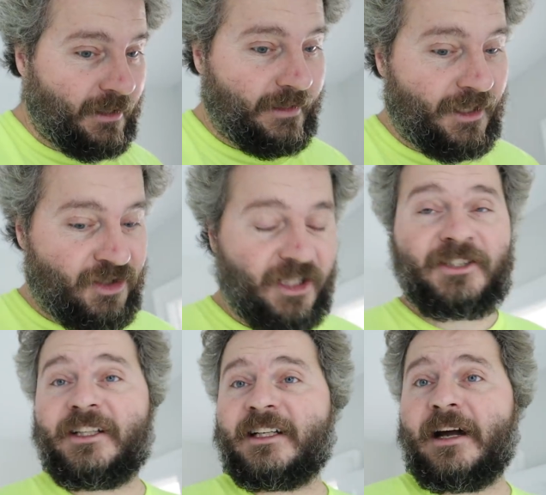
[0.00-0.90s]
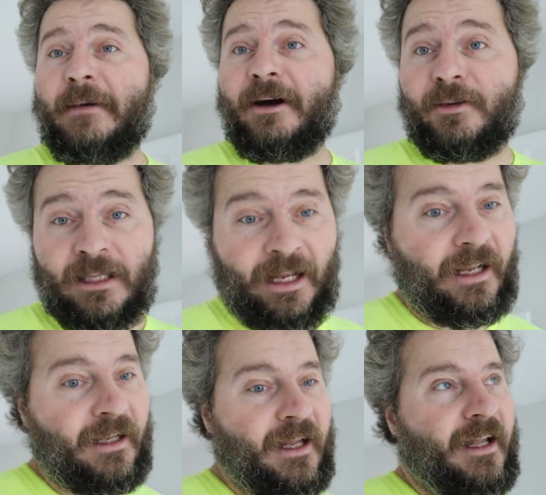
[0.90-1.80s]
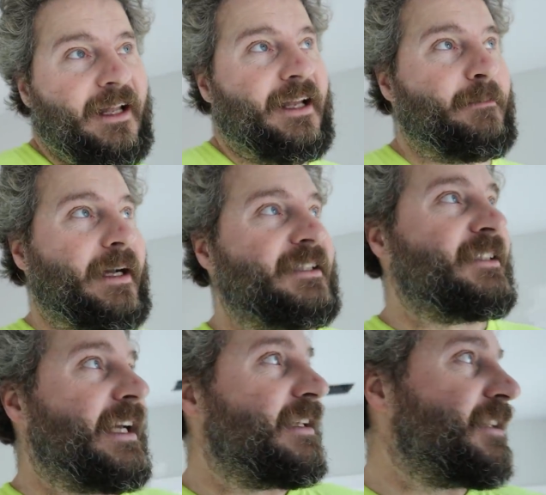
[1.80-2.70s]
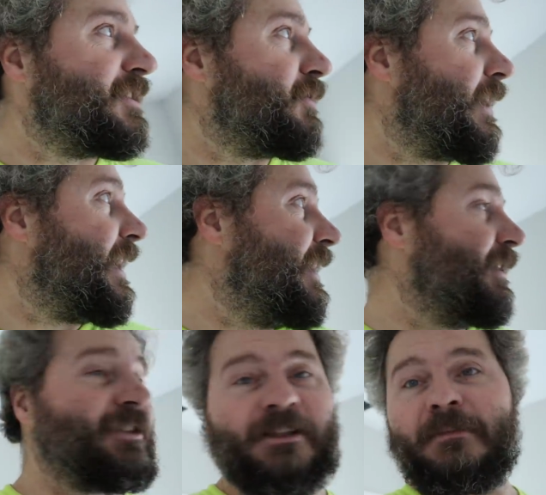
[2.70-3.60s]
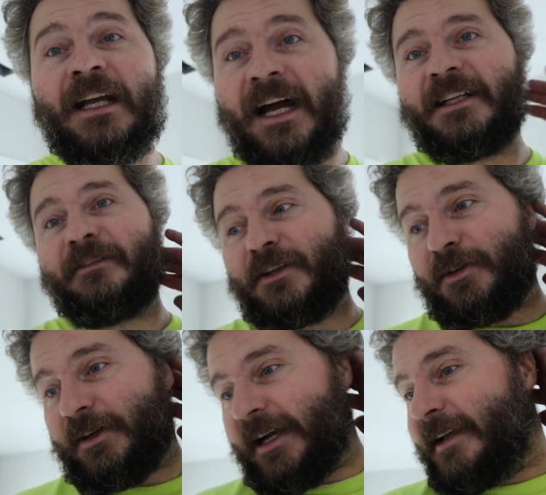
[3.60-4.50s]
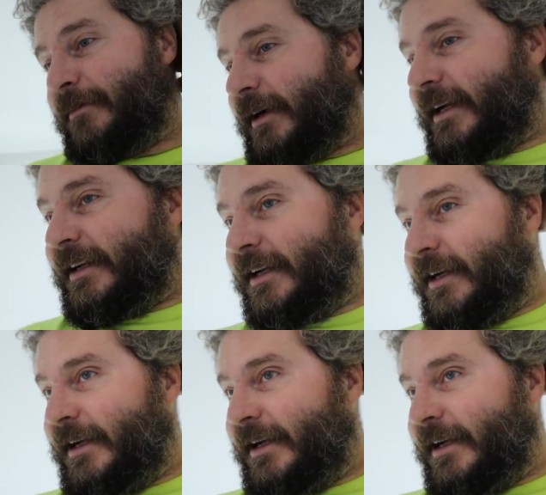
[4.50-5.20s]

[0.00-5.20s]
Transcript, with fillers: color that shit's gonna come out like. It might say that it's gray or some kind of a gray, but